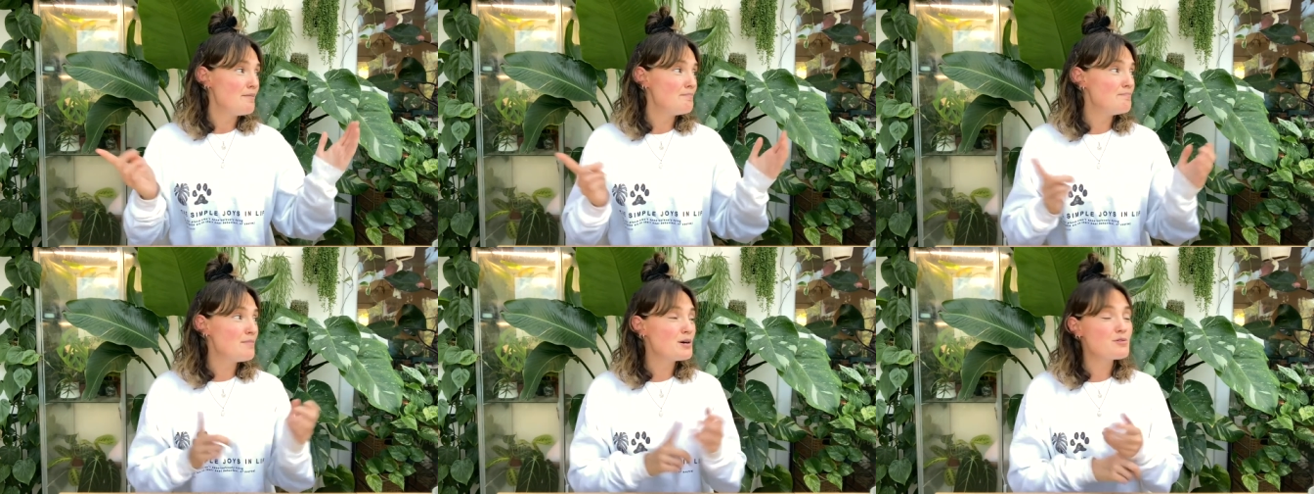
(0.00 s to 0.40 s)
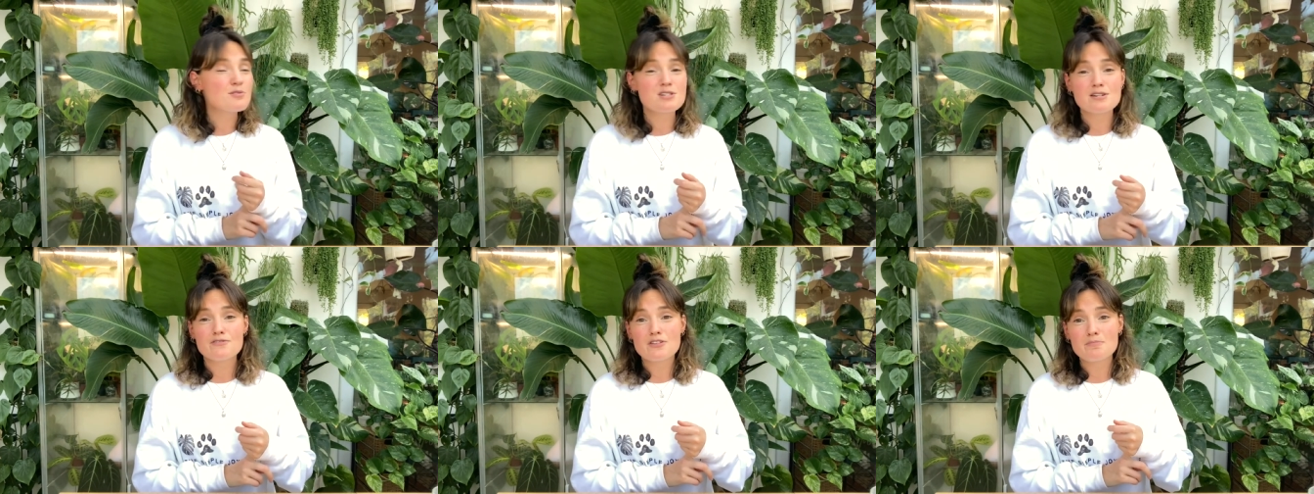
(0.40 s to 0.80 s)

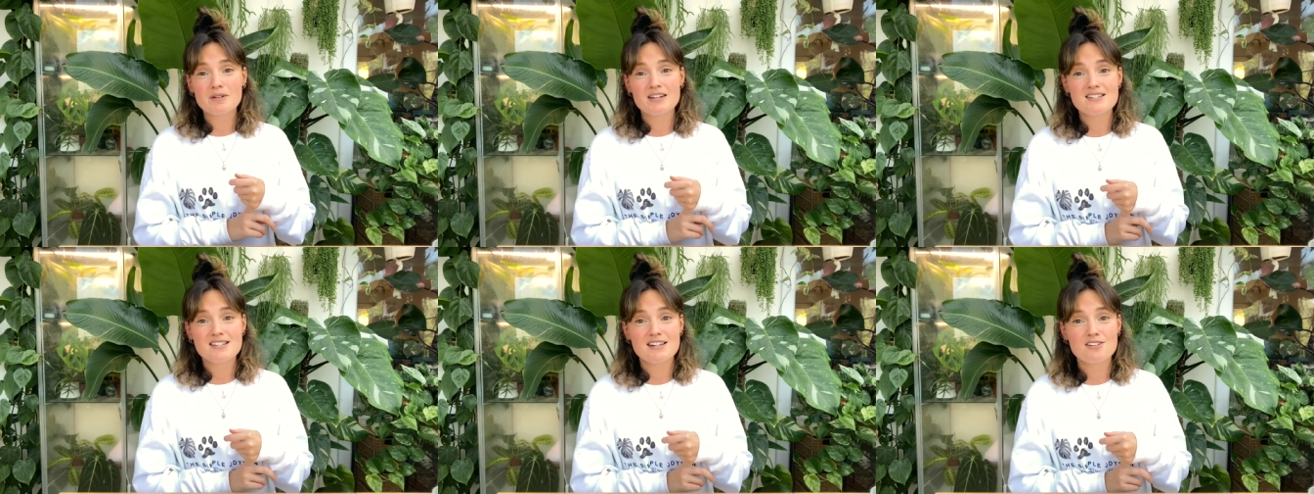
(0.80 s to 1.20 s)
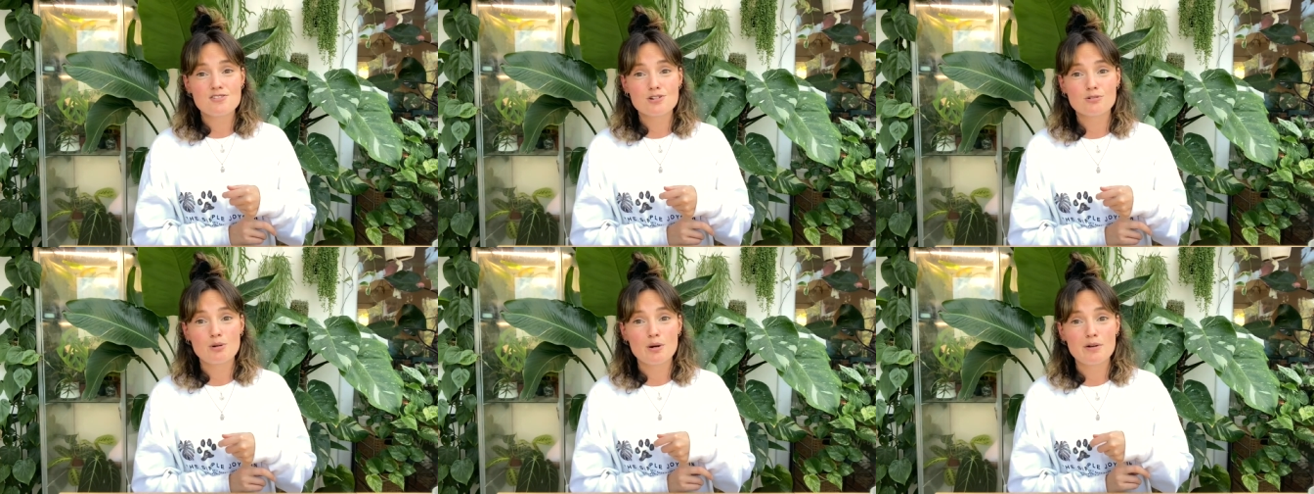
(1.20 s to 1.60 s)
Most of them continue
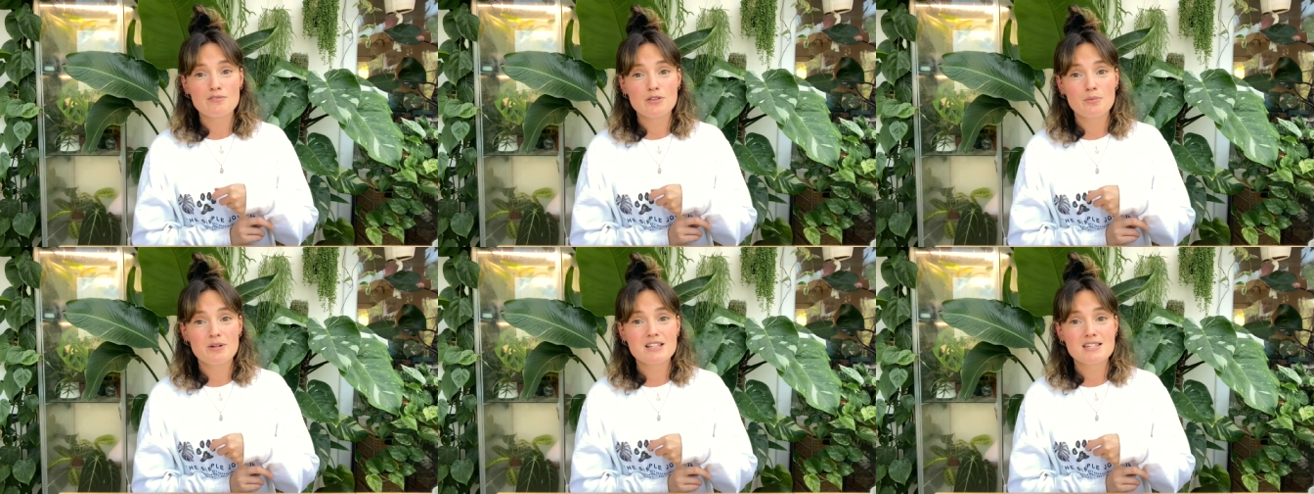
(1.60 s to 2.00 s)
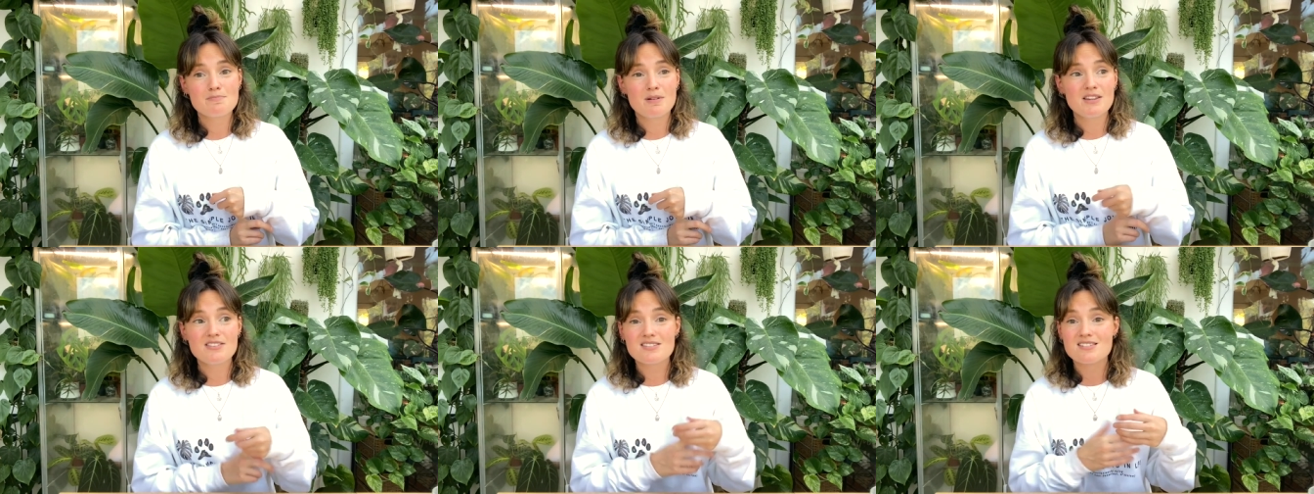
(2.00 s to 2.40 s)
to grow over the winter
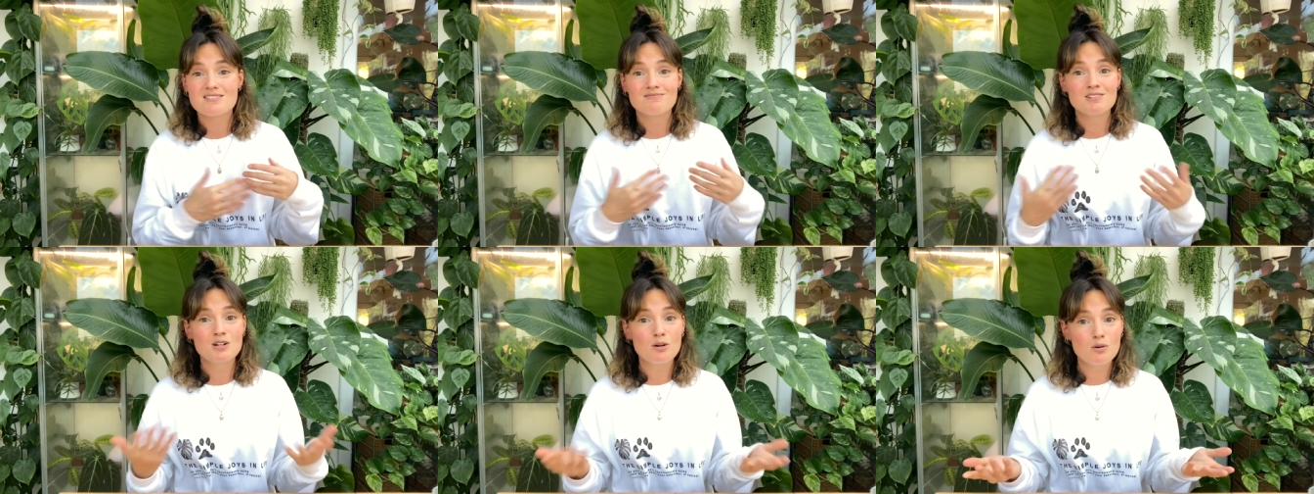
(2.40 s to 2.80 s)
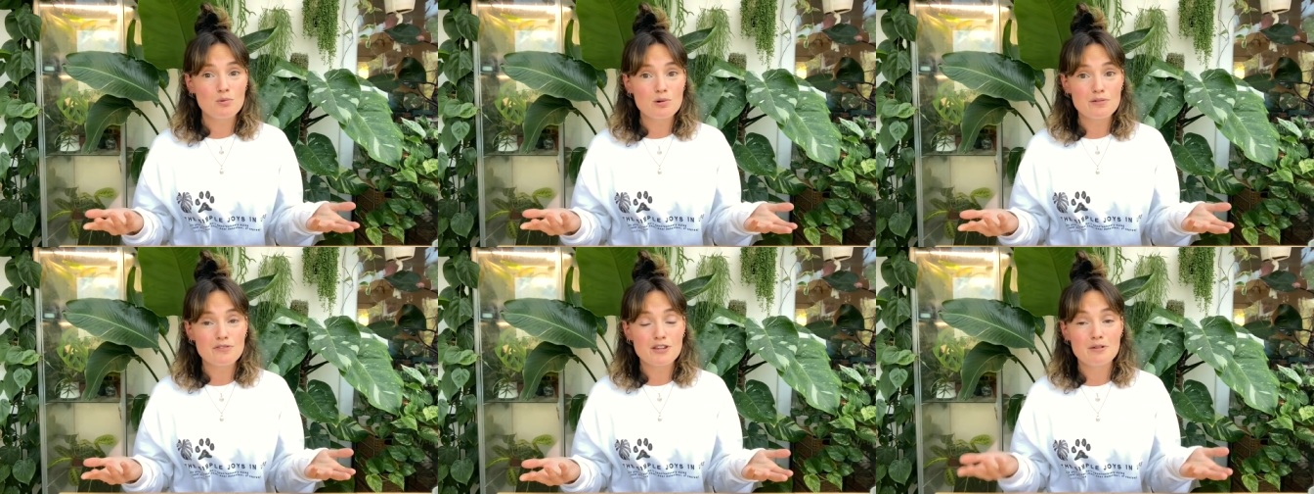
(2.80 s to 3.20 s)
months, not
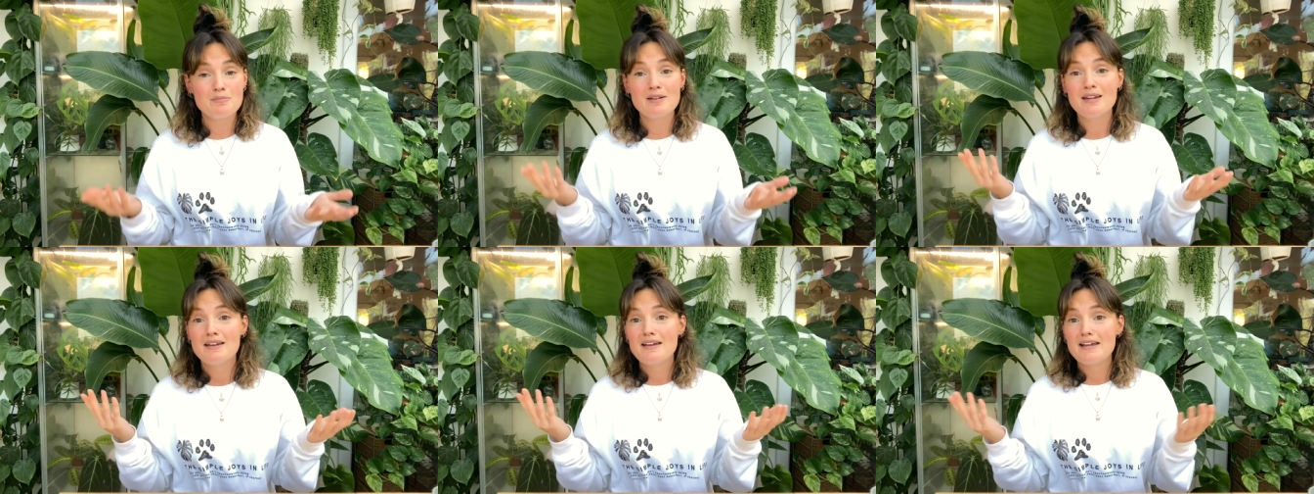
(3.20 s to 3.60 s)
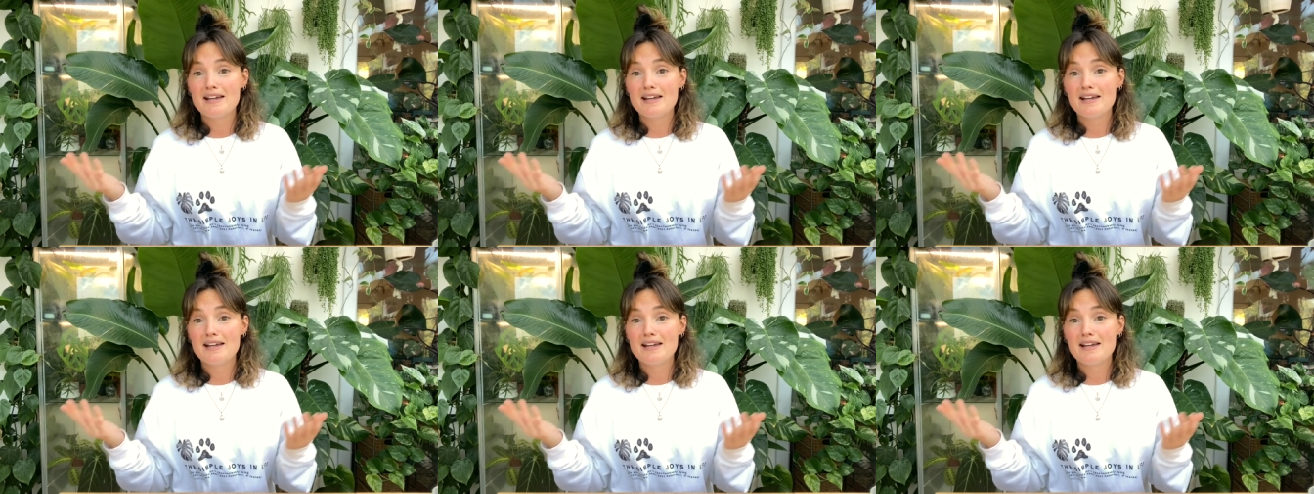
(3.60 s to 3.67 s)
all of them.